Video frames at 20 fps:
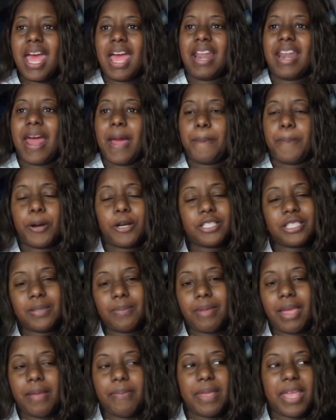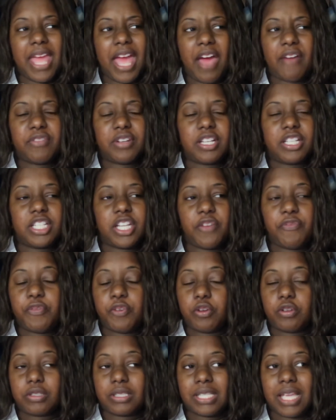and that person may be having a
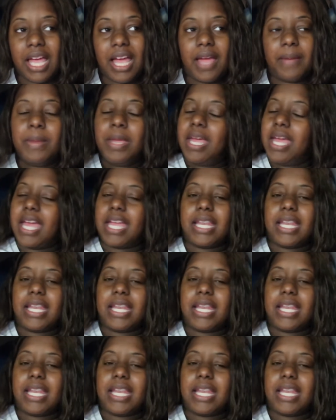difficult time,